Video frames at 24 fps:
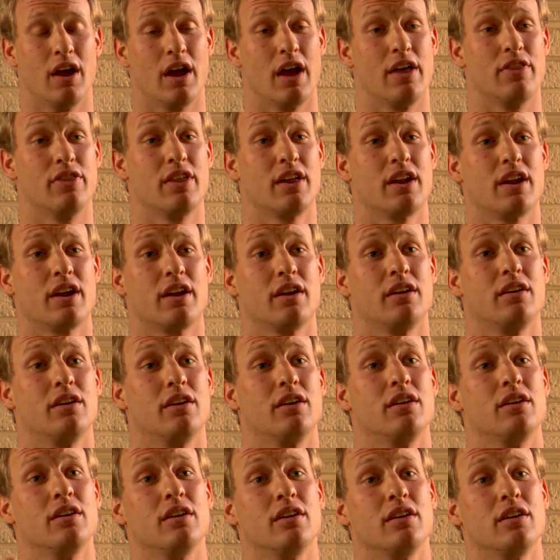And then I
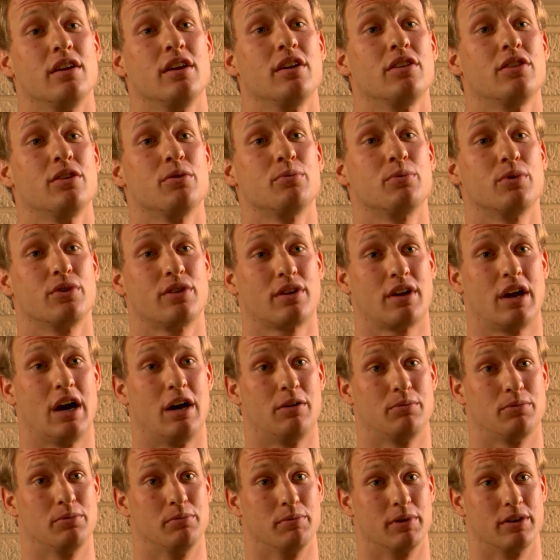hit them with a
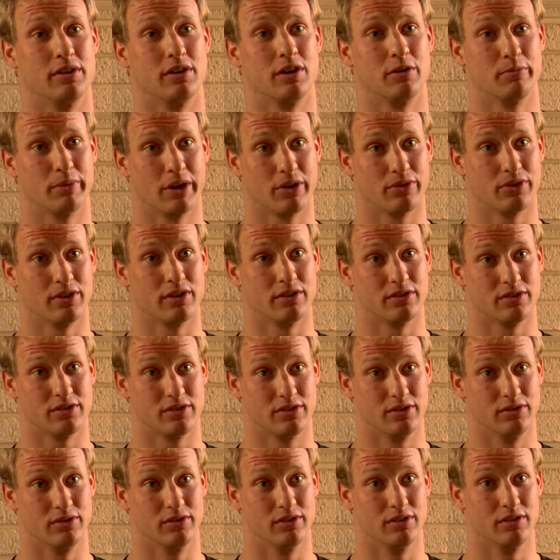compliment about their
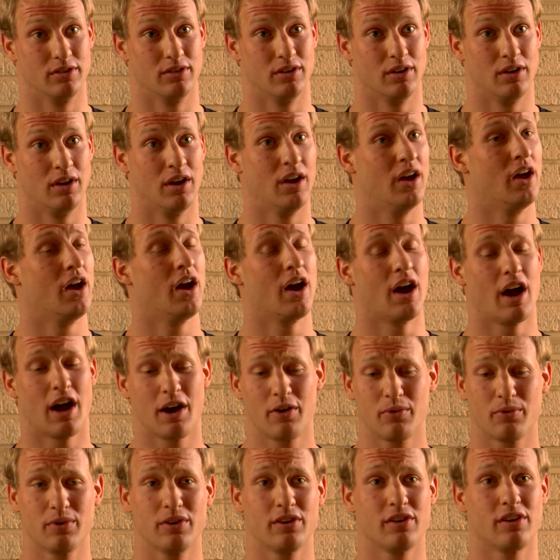student. "I
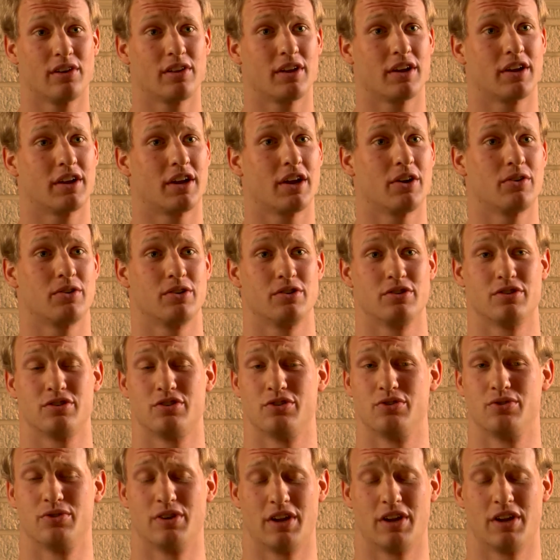really like how your student